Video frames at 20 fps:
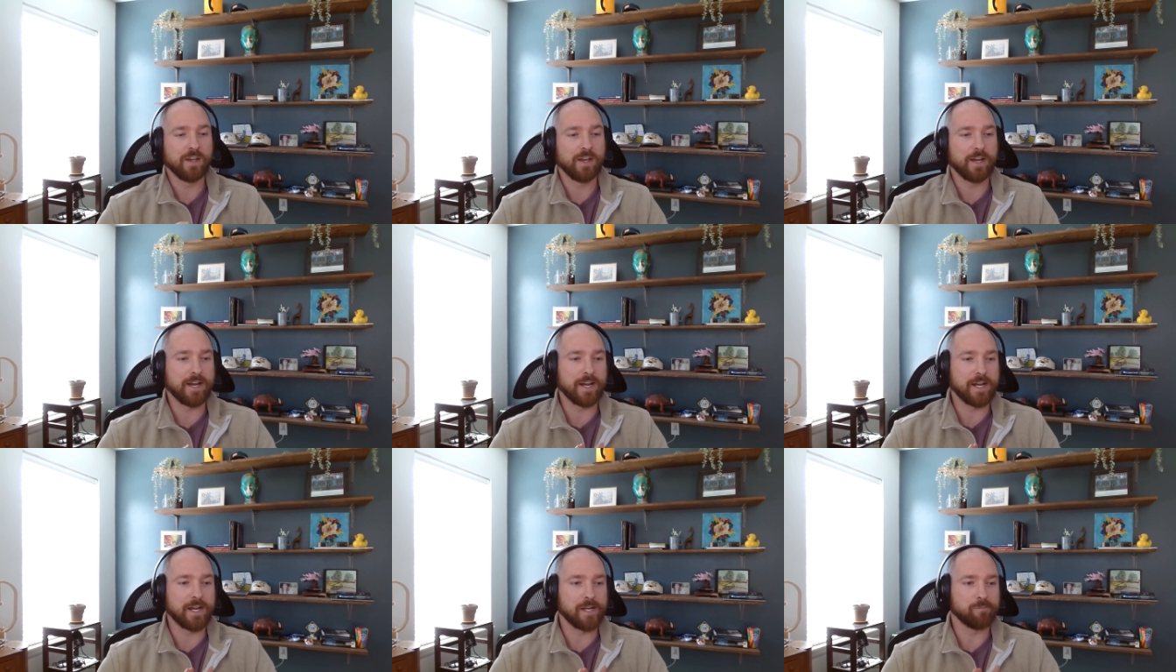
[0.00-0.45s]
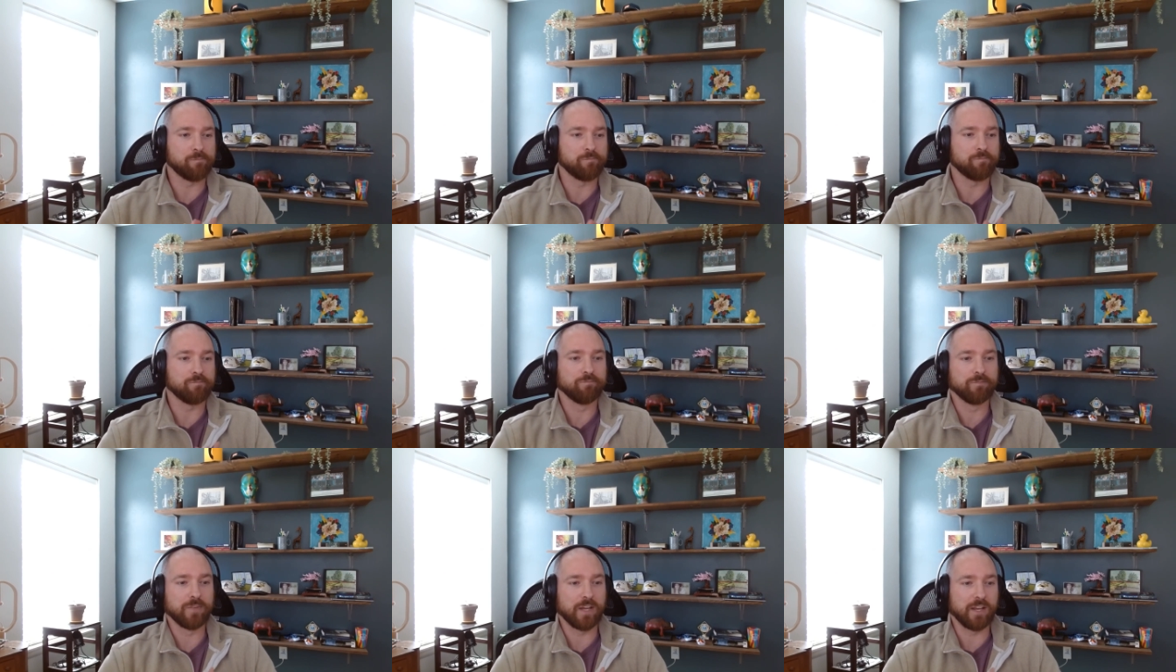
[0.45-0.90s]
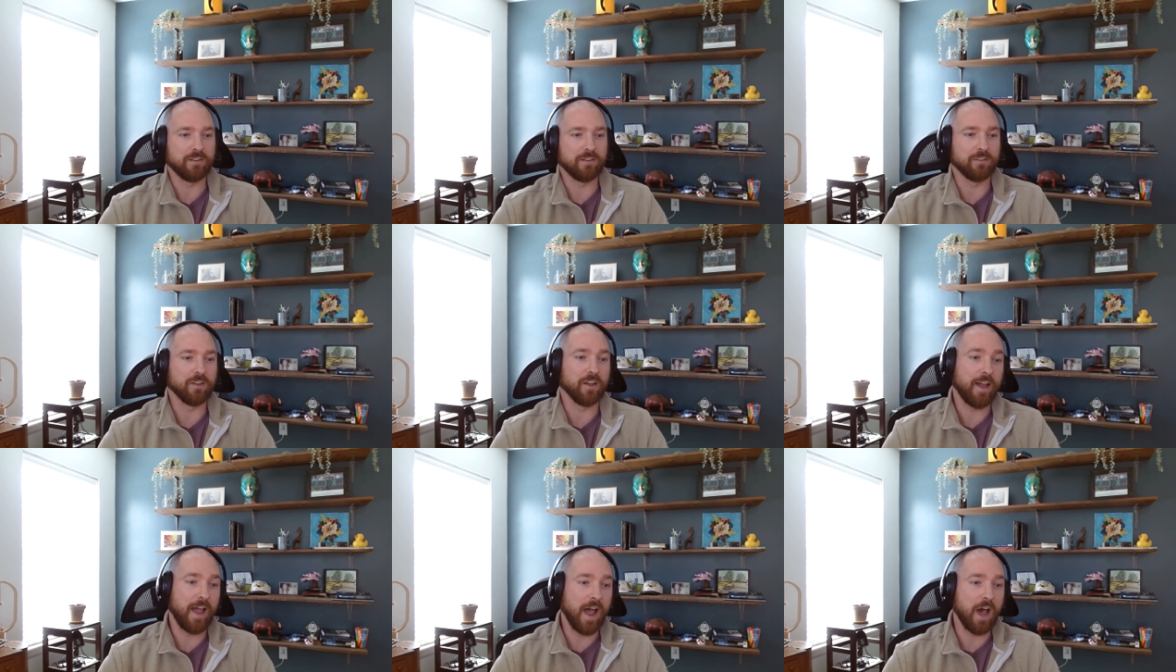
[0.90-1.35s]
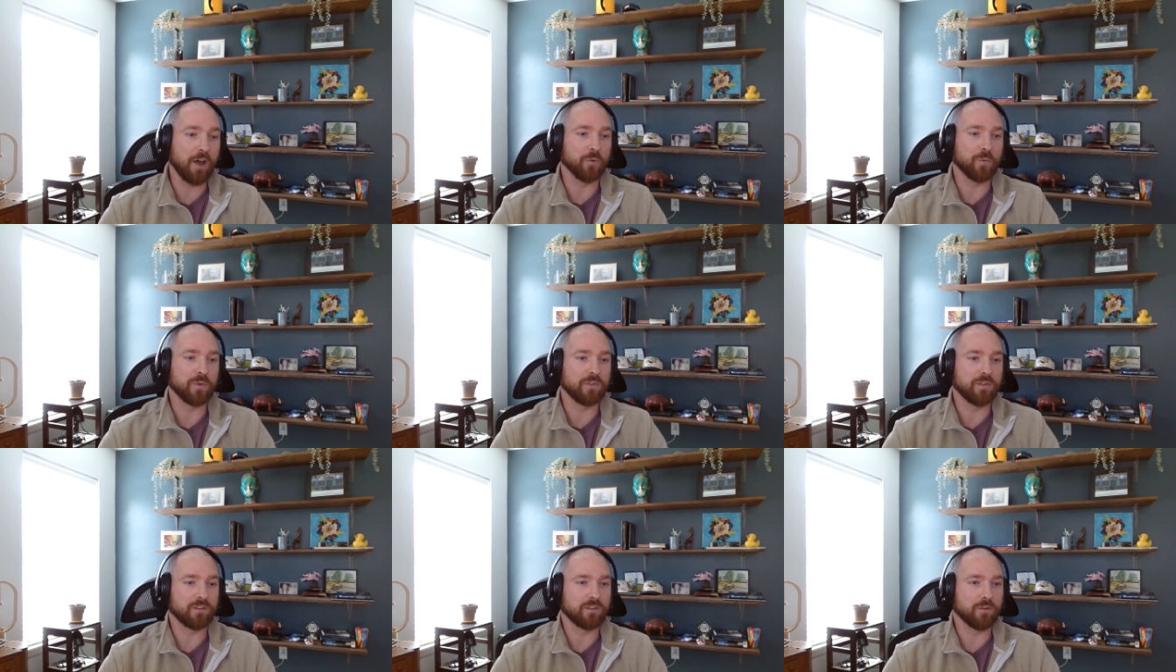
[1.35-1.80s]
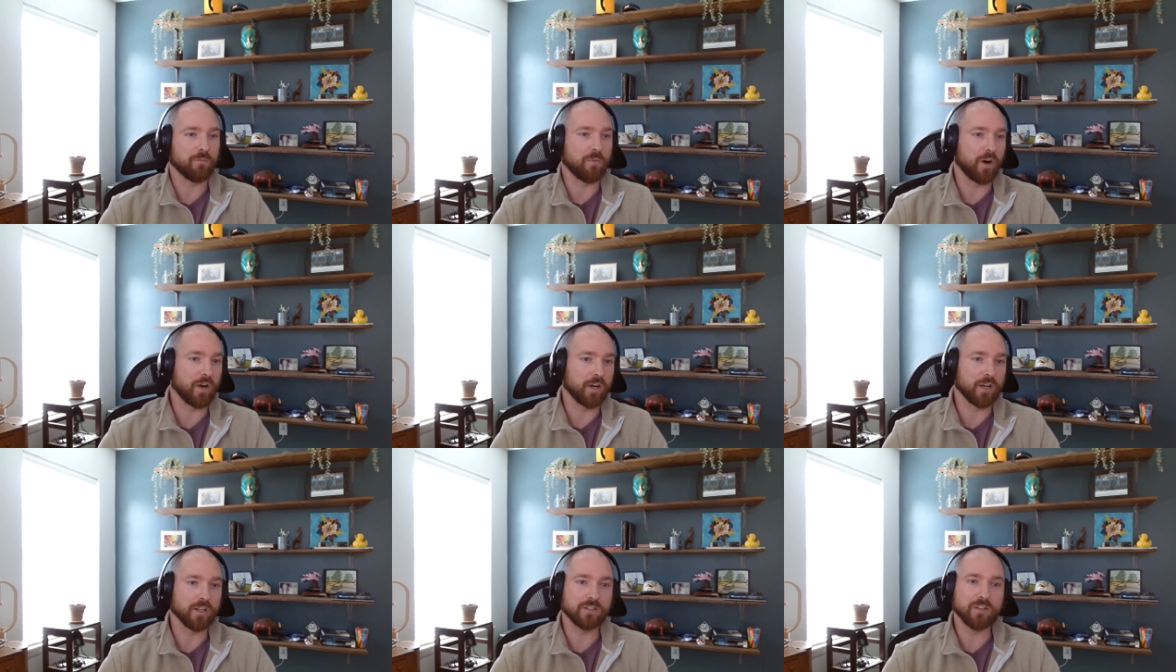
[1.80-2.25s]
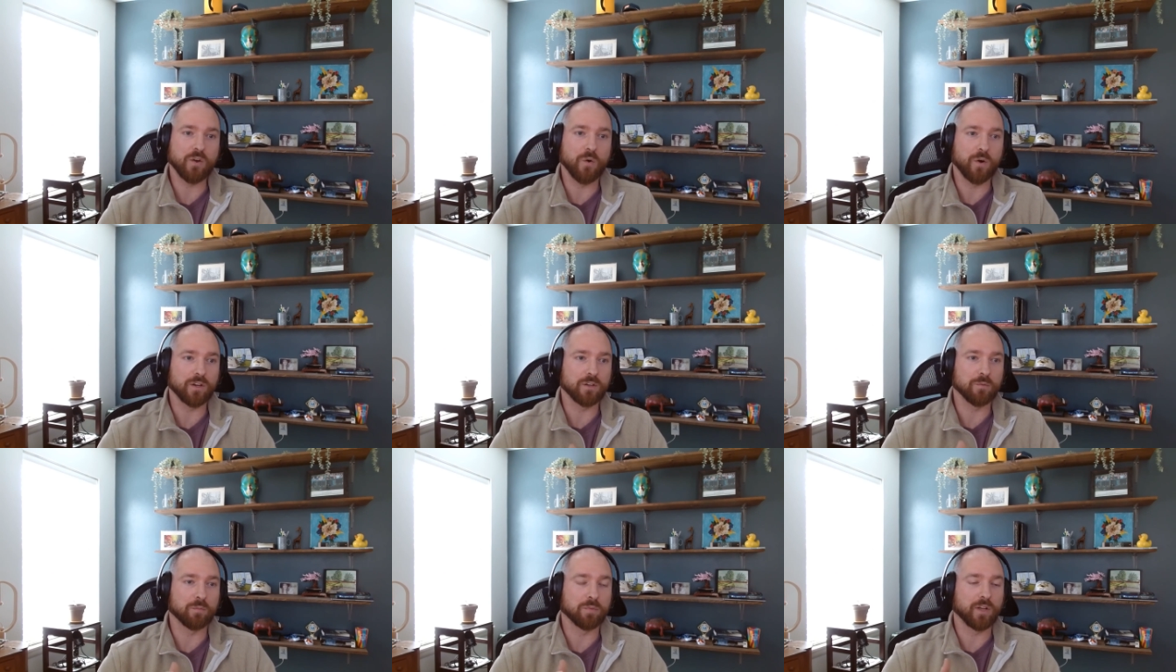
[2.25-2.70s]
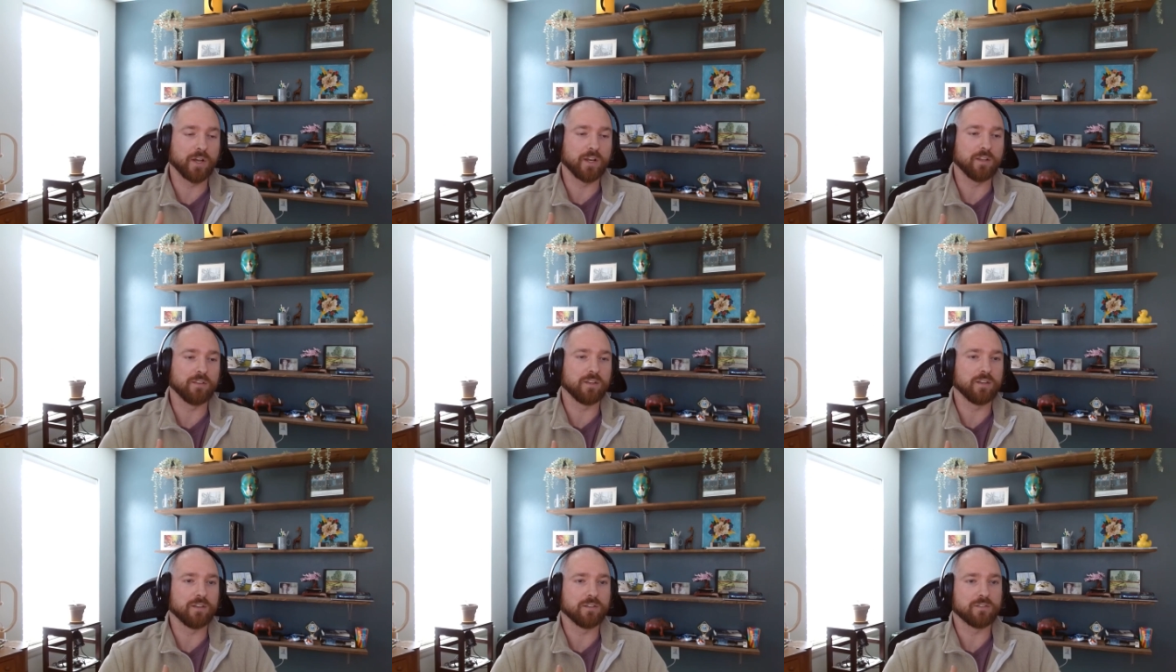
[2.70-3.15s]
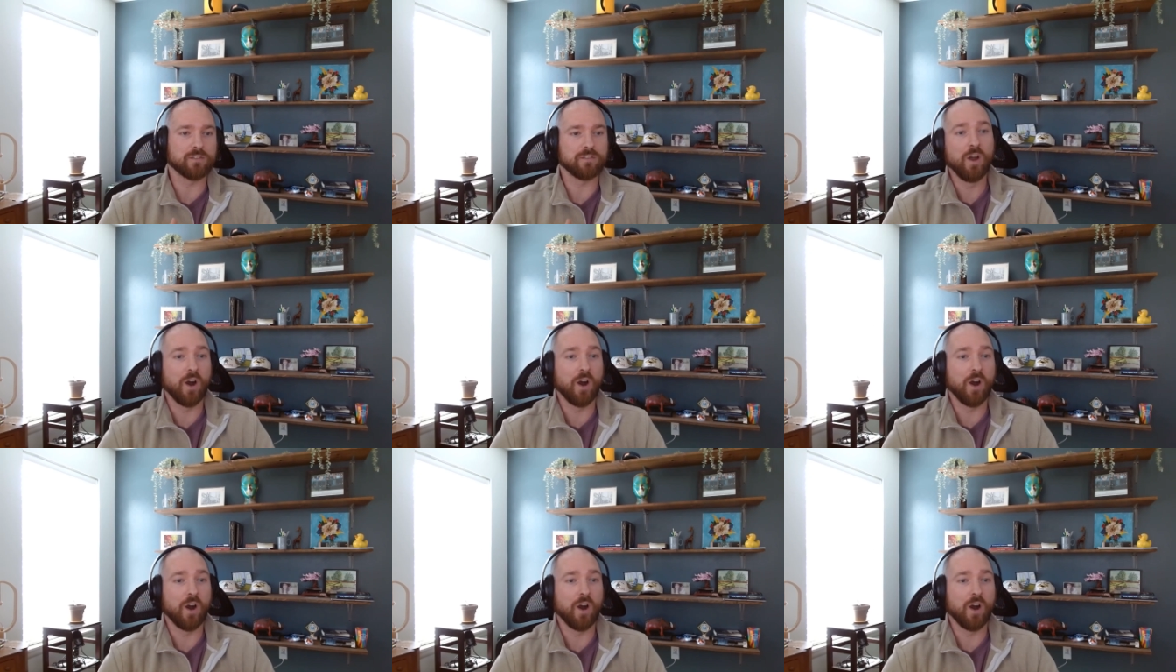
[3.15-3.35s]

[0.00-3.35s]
And how do we think the market's going to play these?